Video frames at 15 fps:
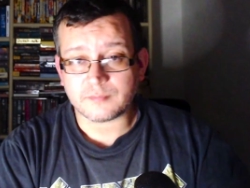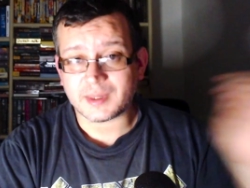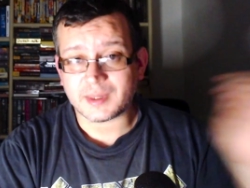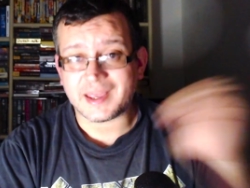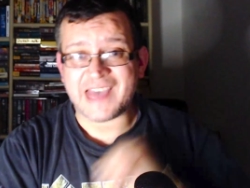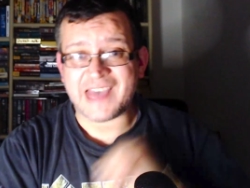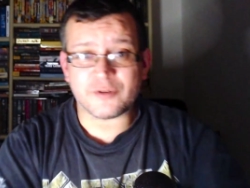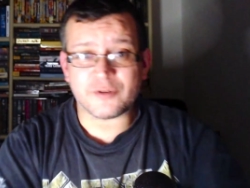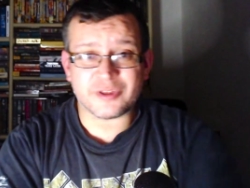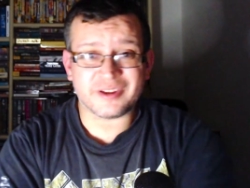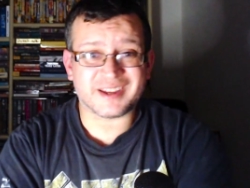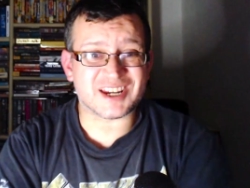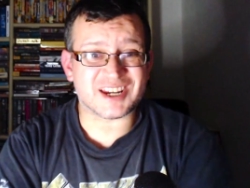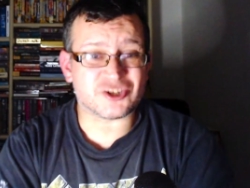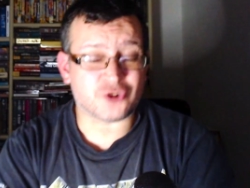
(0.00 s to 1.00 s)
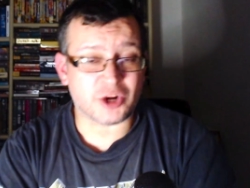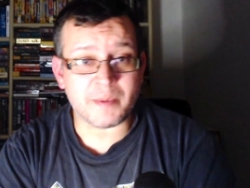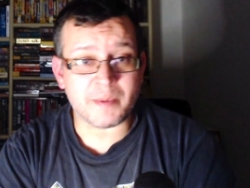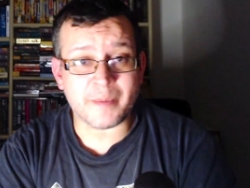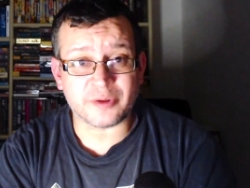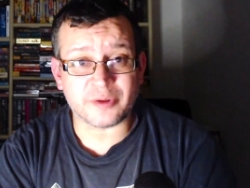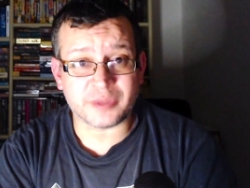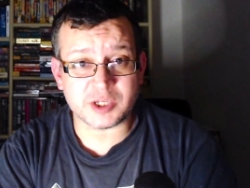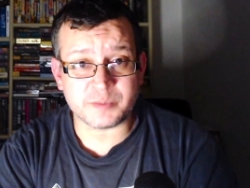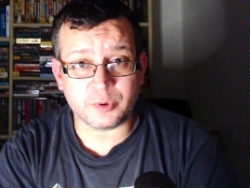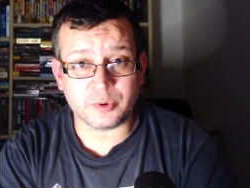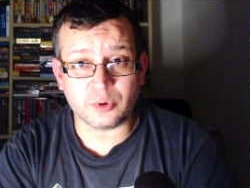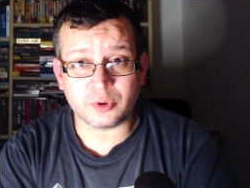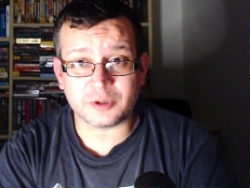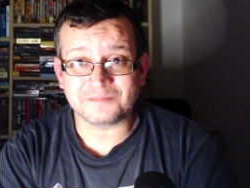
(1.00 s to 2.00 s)
Everything extreme about this
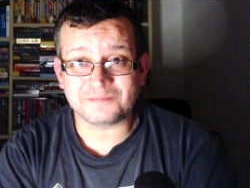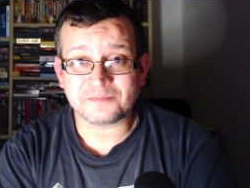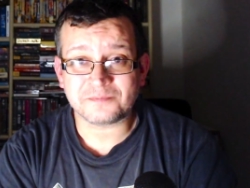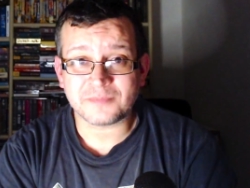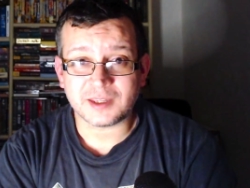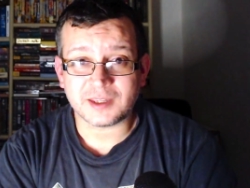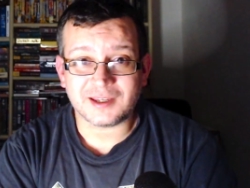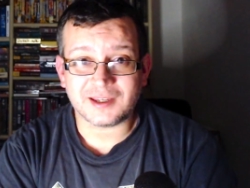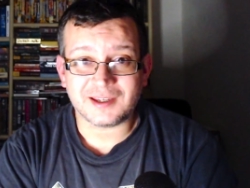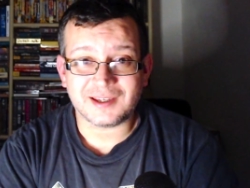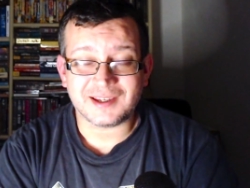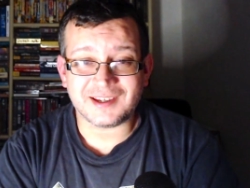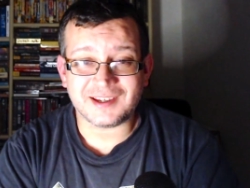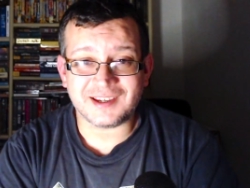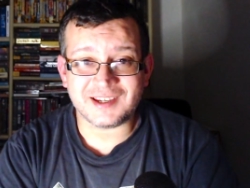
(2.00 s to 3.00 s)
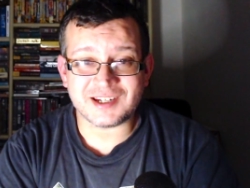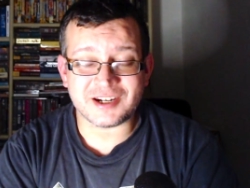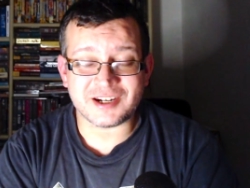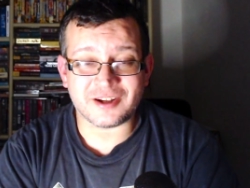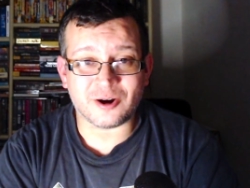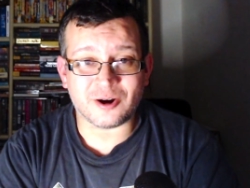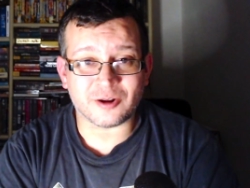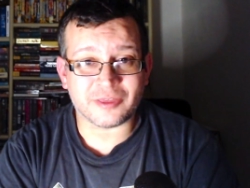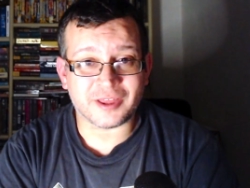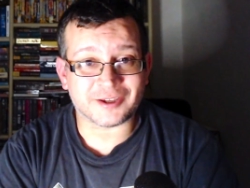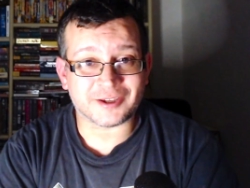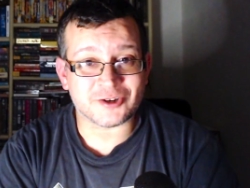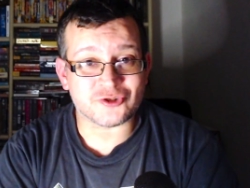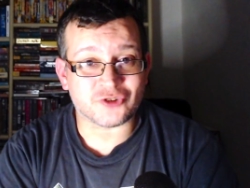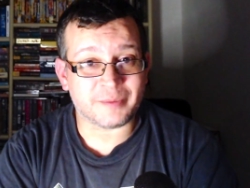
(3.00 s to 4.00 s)
book is not that
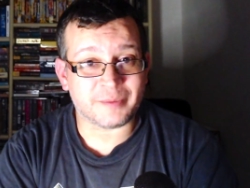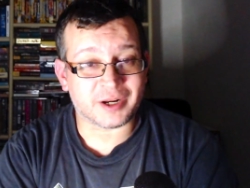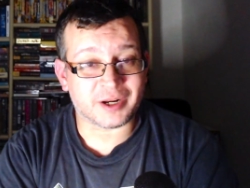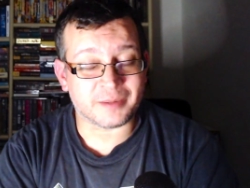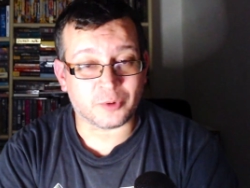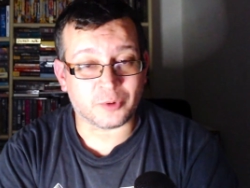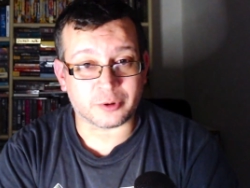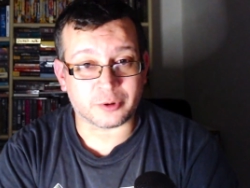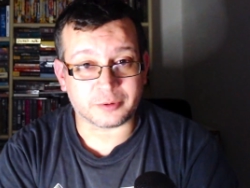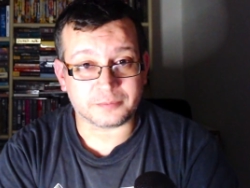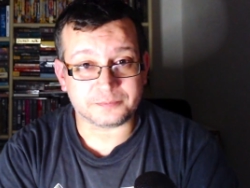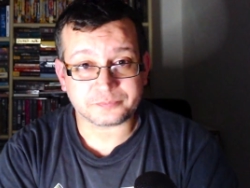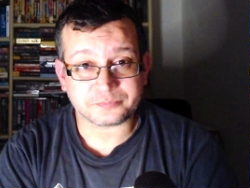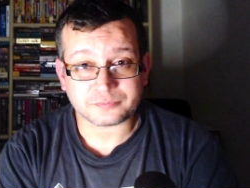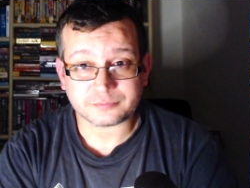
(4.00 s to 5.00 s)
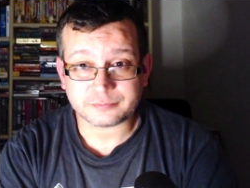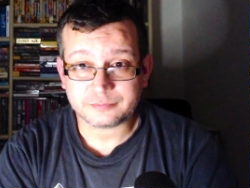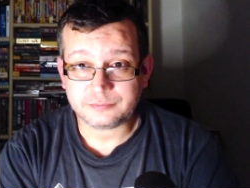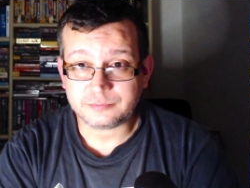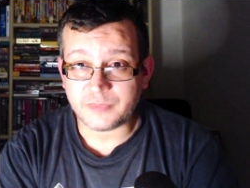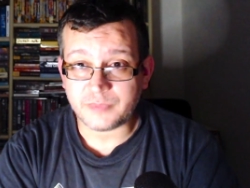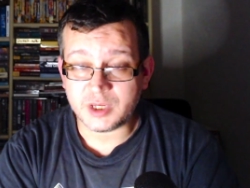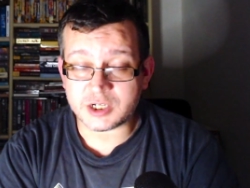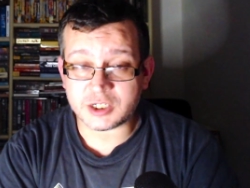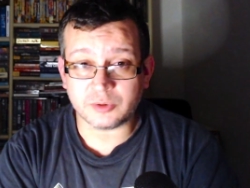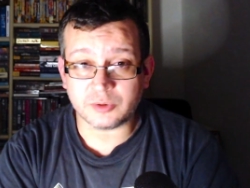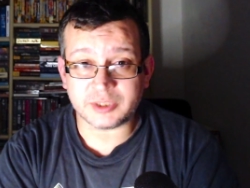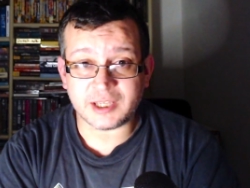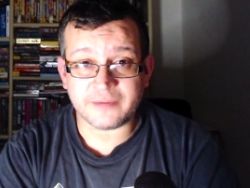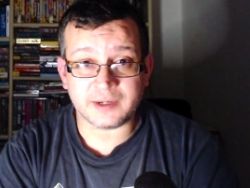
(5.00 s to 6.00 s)
extreme anymore. So,
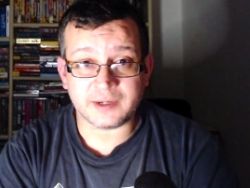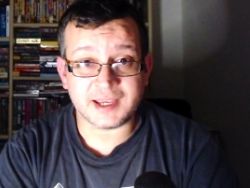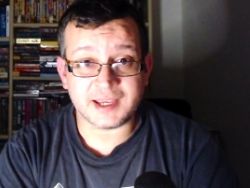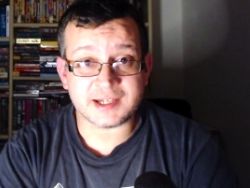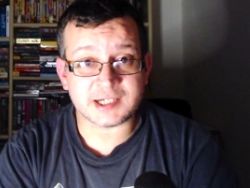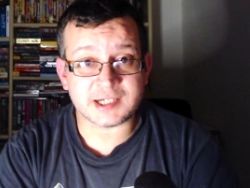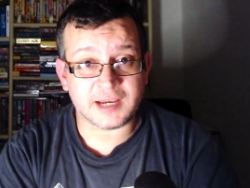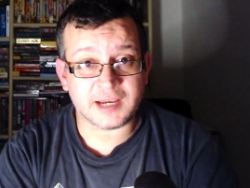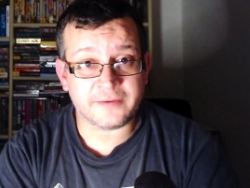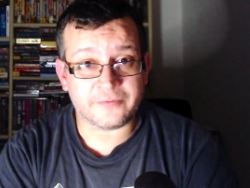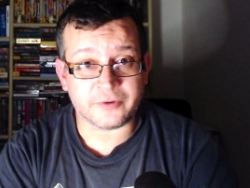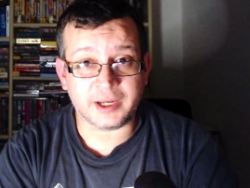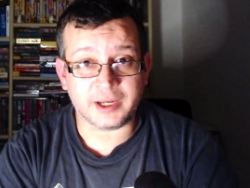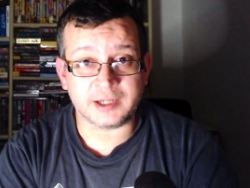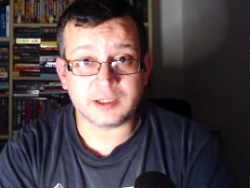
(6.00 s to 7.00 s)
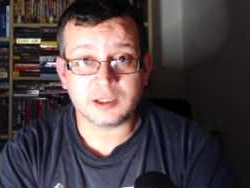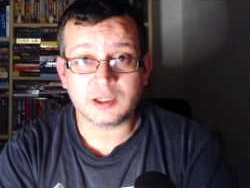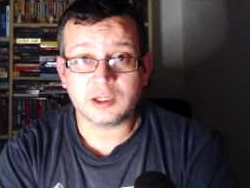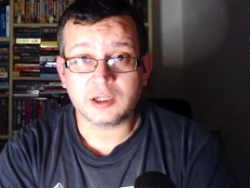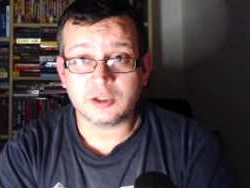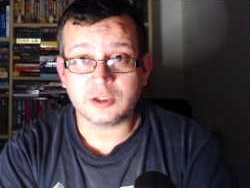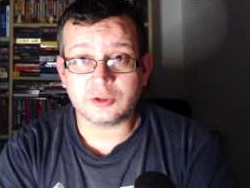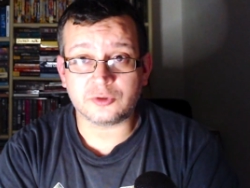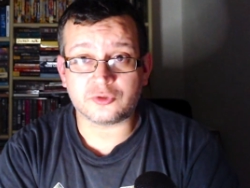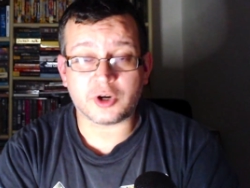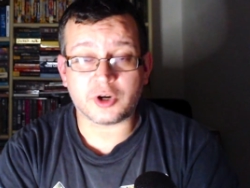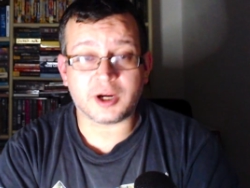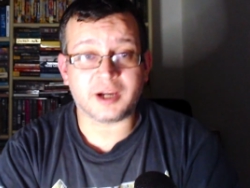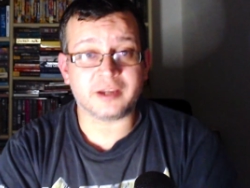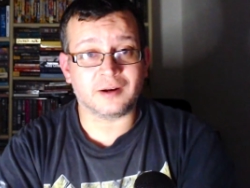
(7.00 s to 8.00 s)
definitely a safe read to
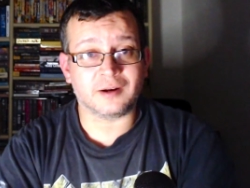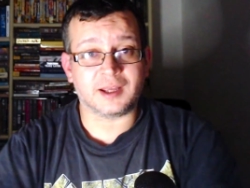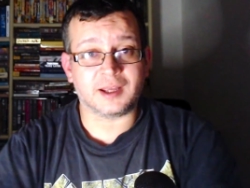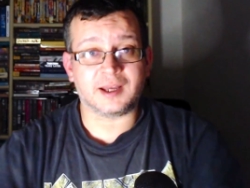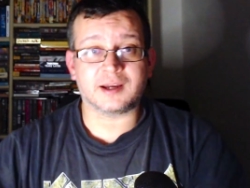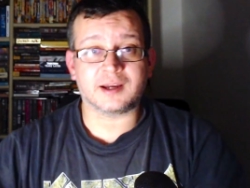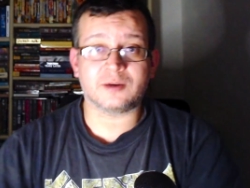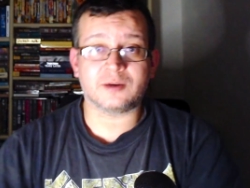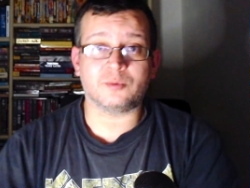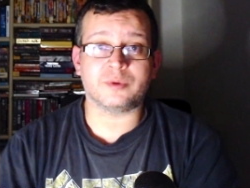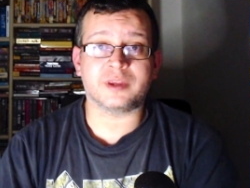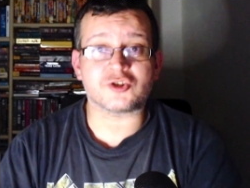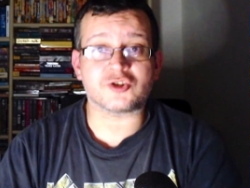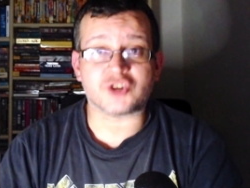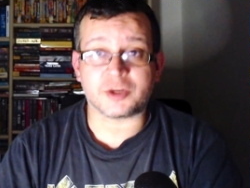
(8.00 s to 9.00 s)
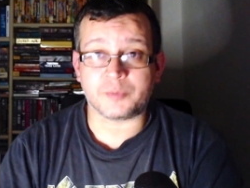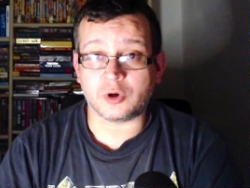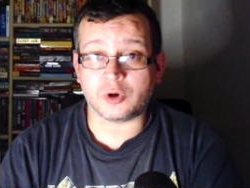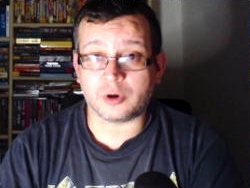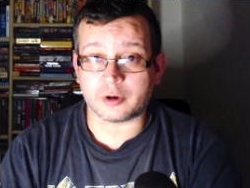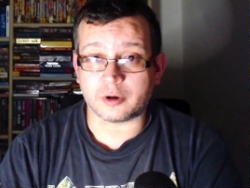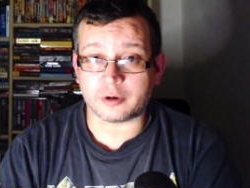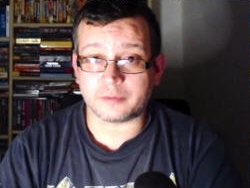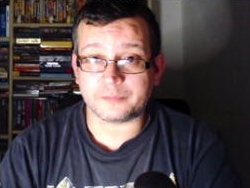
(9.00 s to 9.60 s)
try your luck with extreme horror.